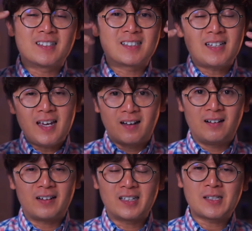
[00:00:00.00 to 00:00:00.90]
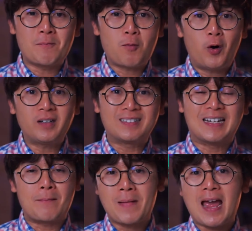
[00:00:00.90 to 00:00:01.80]
skill is
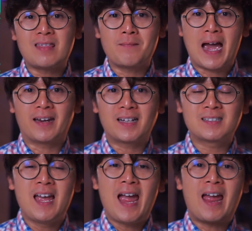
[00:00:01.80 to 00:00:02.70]
important in mathematics,